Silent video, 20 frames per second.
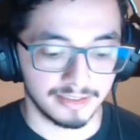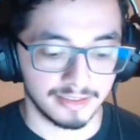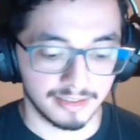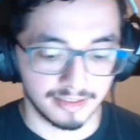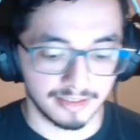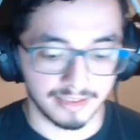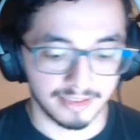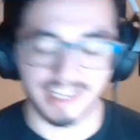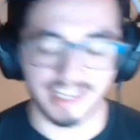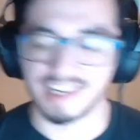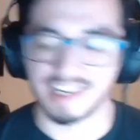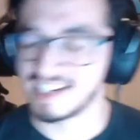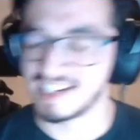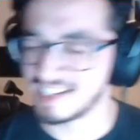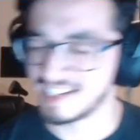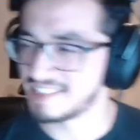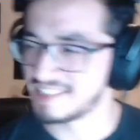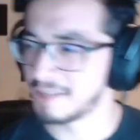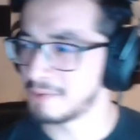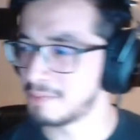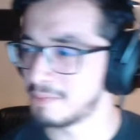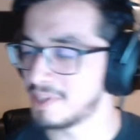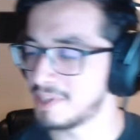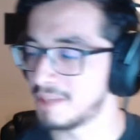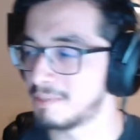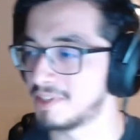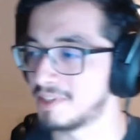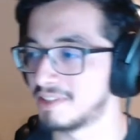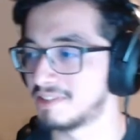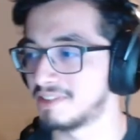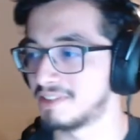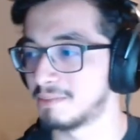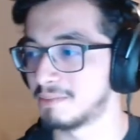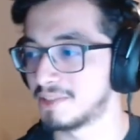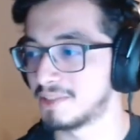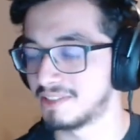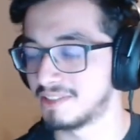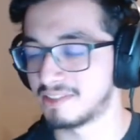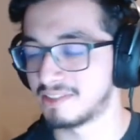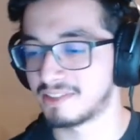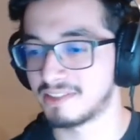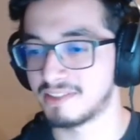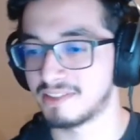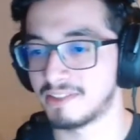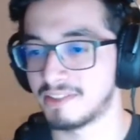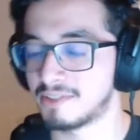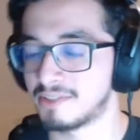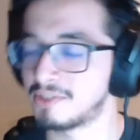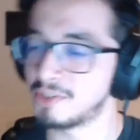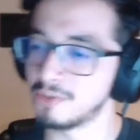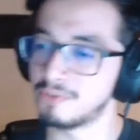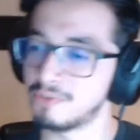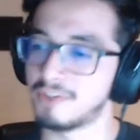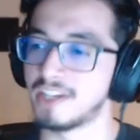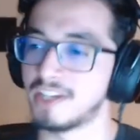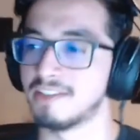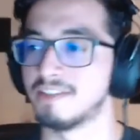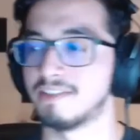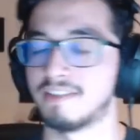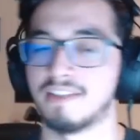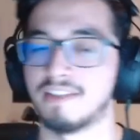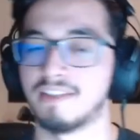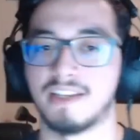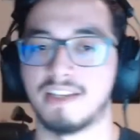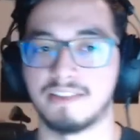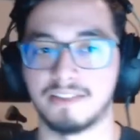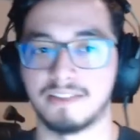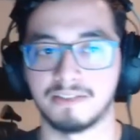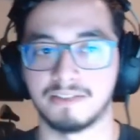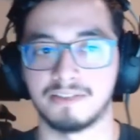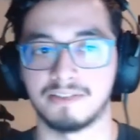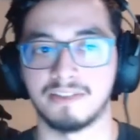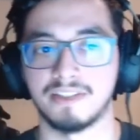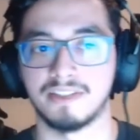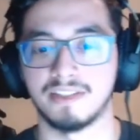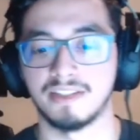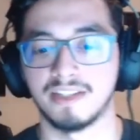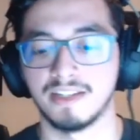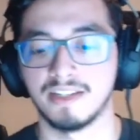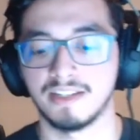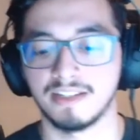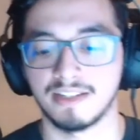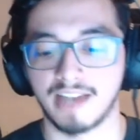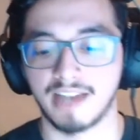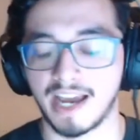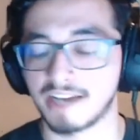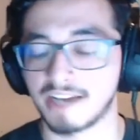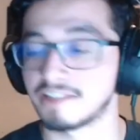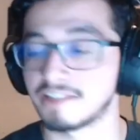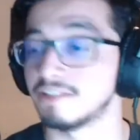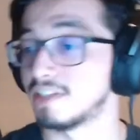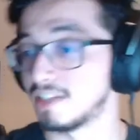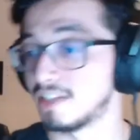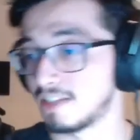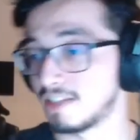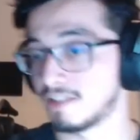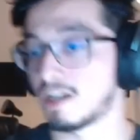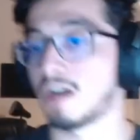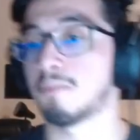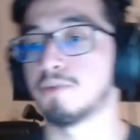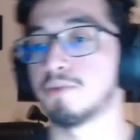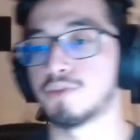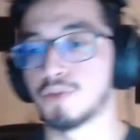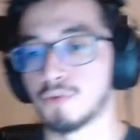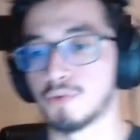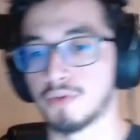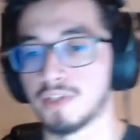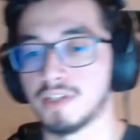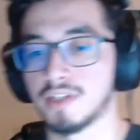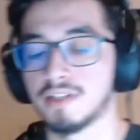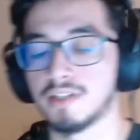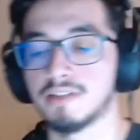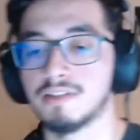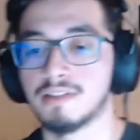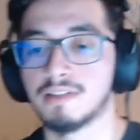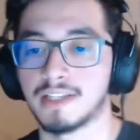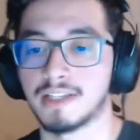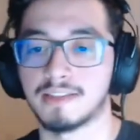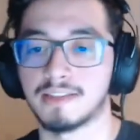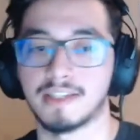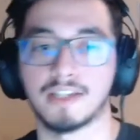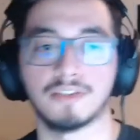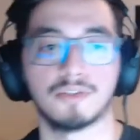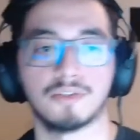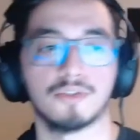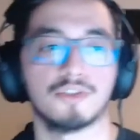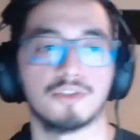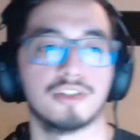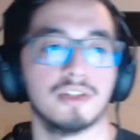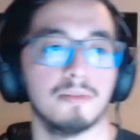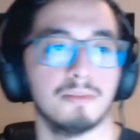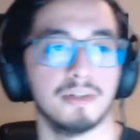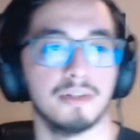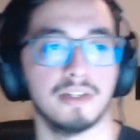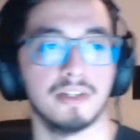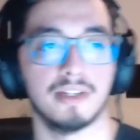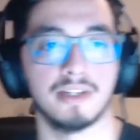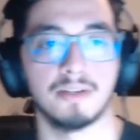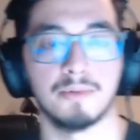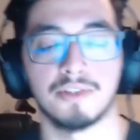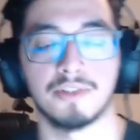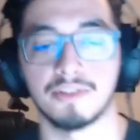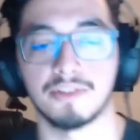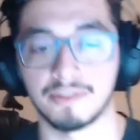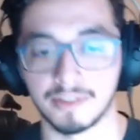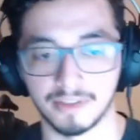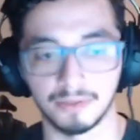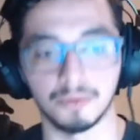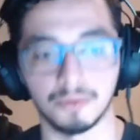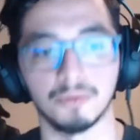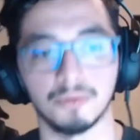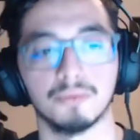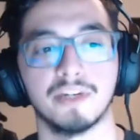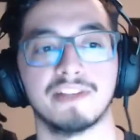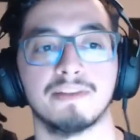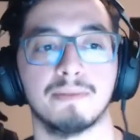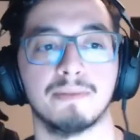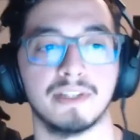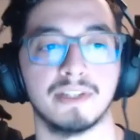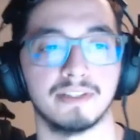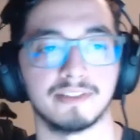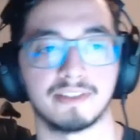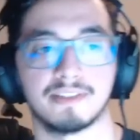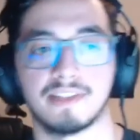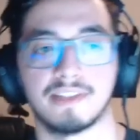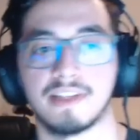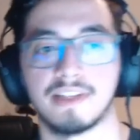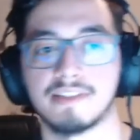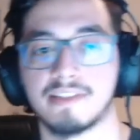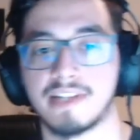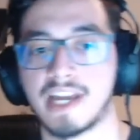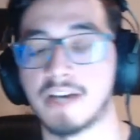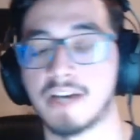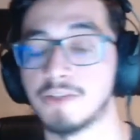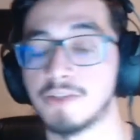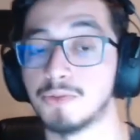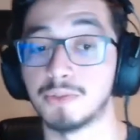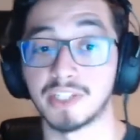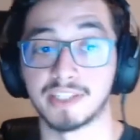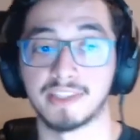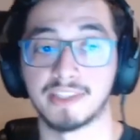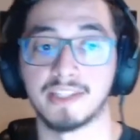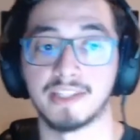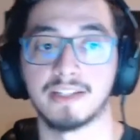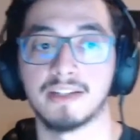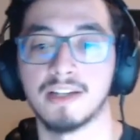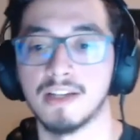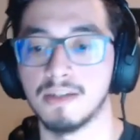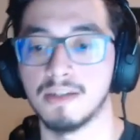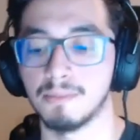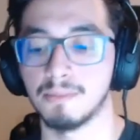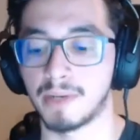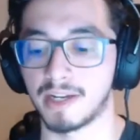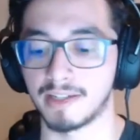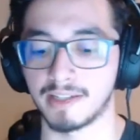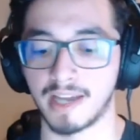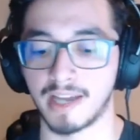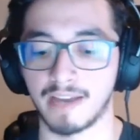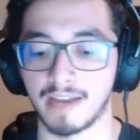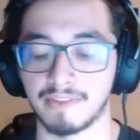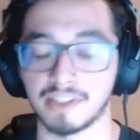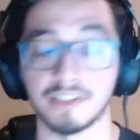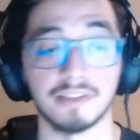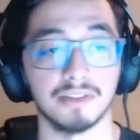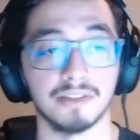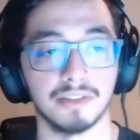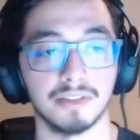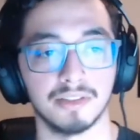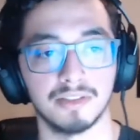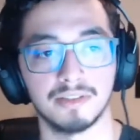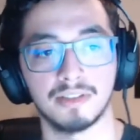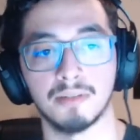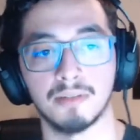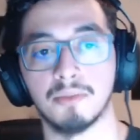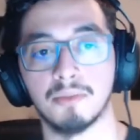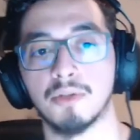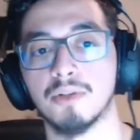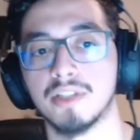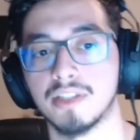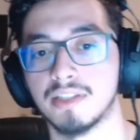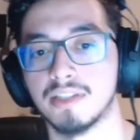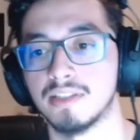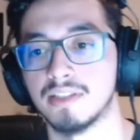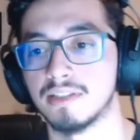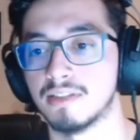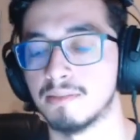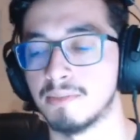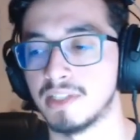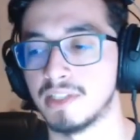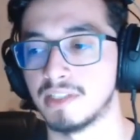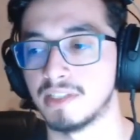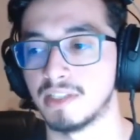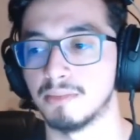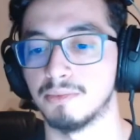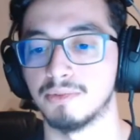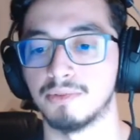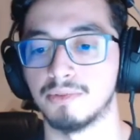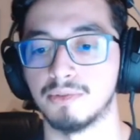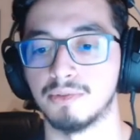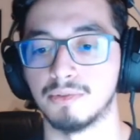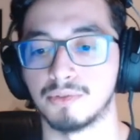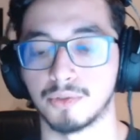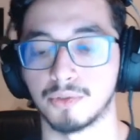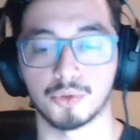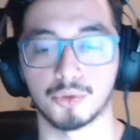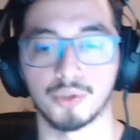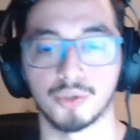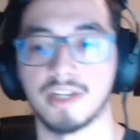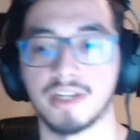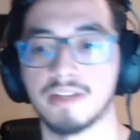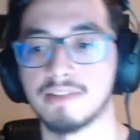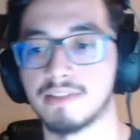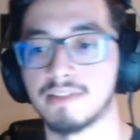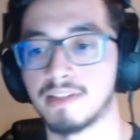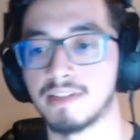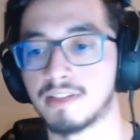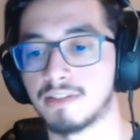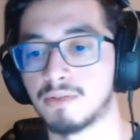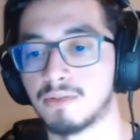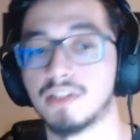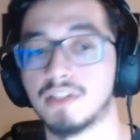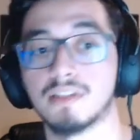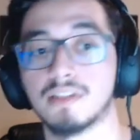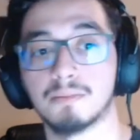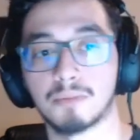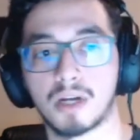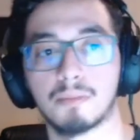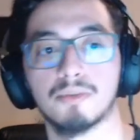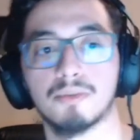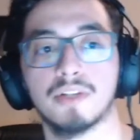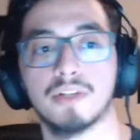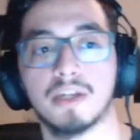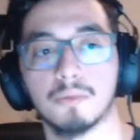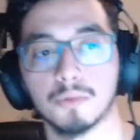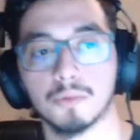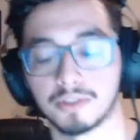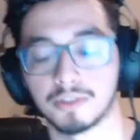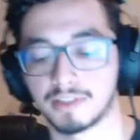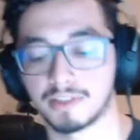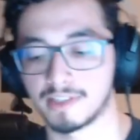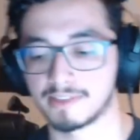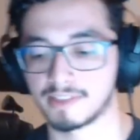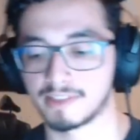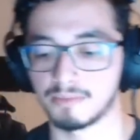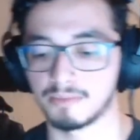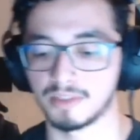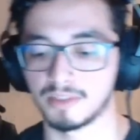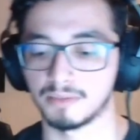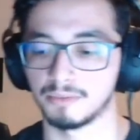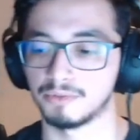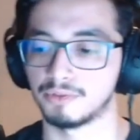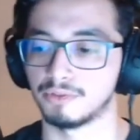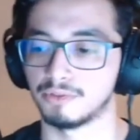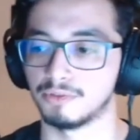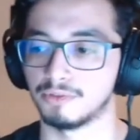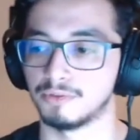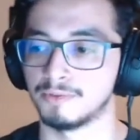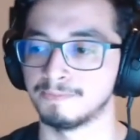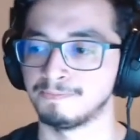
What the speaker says: that would be the biggest thing, because there's 2 phases to that. There's the actually getting the opportunity to get the internship, which is in the whole recipe to success, and how you get there by having a good community and being able to socialize and creating a proper network that's going to be able to